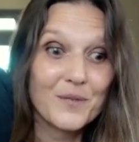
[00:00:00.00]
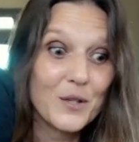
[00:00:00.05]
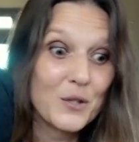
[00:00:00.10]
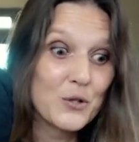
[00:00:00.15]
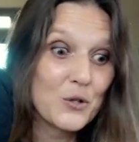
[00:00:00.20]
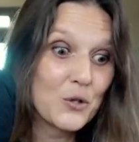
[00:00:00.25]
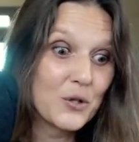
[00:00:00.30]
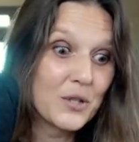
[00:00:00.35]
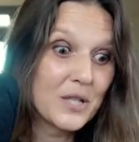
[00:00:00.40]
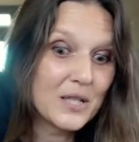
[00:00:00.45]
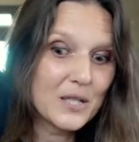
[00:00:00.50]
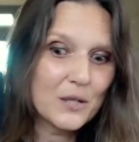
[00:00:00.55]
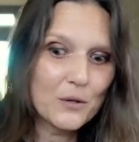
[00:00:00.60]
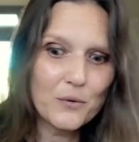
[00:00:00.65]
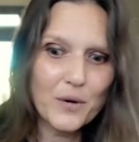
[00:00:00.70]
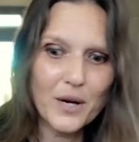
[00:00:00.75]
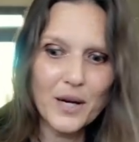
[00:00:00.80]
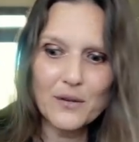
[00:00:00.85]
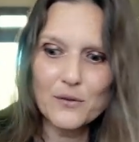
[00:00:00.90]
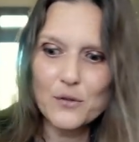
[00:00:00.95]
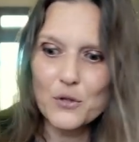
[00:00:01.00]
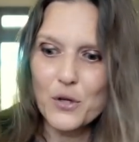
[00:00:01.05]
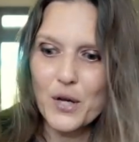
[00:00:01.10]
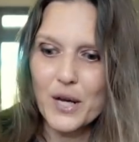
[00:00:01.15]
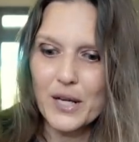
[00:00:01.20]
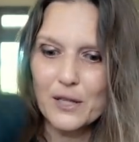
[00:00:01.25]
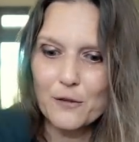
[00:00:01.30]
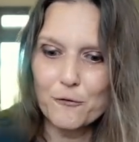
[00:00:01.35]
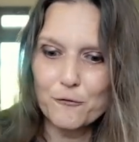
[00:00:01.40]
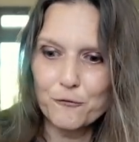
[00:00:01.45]
So
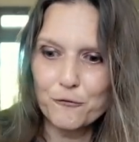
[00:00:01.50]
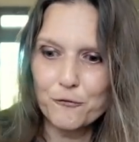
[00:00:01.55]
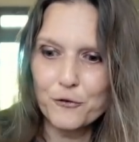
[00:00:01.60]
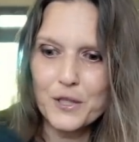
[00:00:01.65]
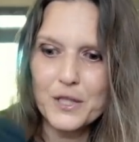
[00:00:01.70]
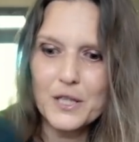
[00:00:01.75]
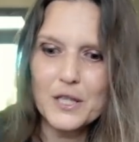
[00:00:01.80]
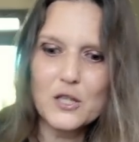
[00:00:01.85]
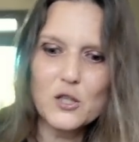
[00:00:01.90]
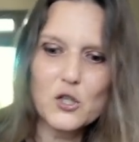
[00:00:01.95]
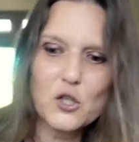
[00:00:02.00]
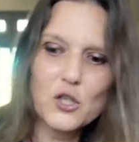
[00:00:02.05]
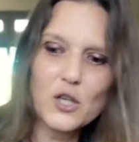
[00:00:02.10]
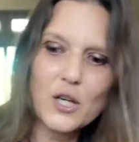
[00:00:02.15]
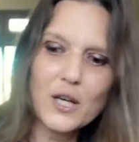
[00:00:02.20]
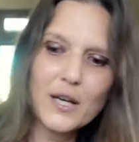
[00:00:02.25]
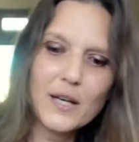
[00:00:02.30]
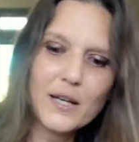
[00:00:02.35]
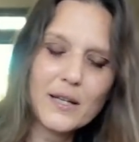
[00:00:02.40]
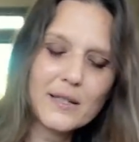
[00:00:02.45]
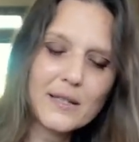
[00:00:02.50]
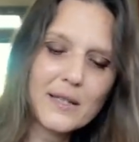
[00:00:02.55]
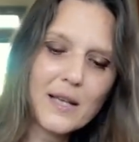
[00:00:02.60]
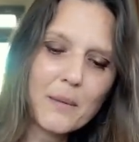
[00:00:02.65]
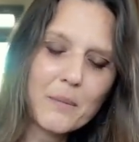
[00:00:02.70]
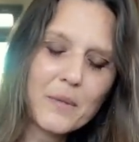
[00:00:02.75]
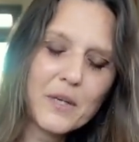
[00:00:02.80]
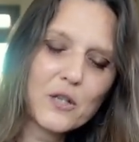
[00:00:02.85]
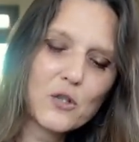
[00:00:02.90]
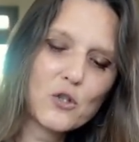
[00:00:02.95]
I can finish
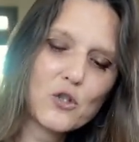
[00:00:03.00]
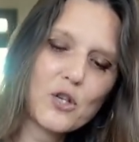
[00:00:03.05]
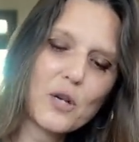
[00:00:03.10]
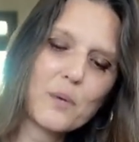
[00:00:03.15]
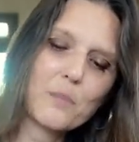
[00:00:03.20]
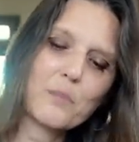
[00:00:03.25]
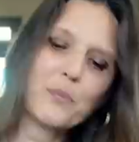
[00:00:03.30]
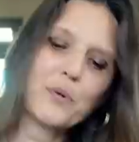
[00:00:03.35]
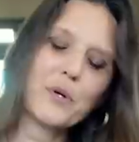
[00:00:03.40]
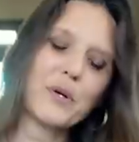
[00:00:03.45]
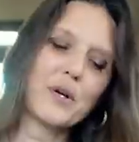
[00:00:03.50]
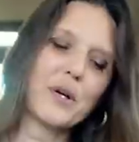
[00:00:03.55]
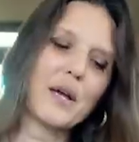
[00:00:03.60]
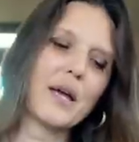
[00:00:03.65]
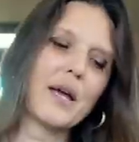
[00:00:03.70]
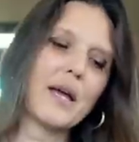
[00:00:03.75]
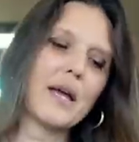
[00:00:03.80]
Tamara's jumper.